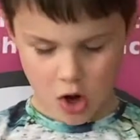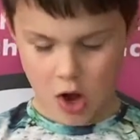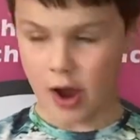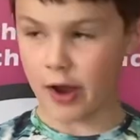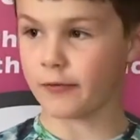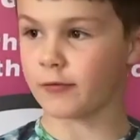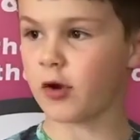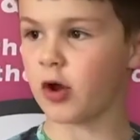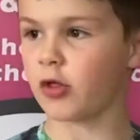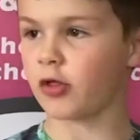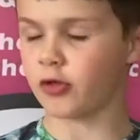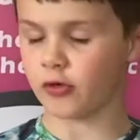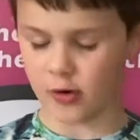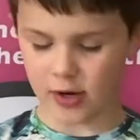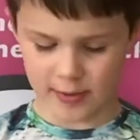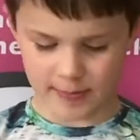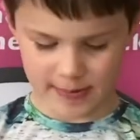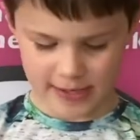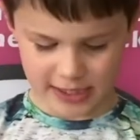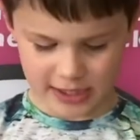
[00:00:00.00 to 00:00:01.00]
I've got
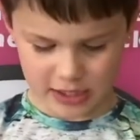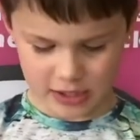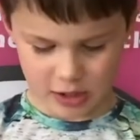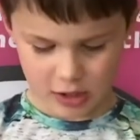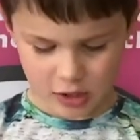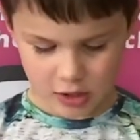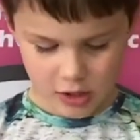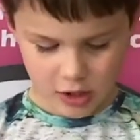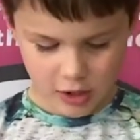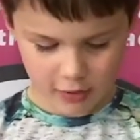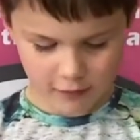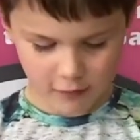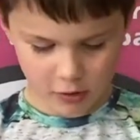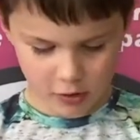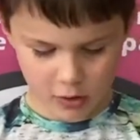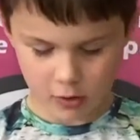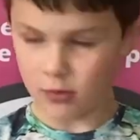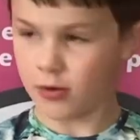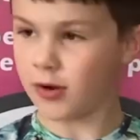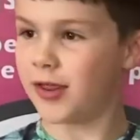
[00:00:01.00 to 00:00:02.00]
three people. I've got...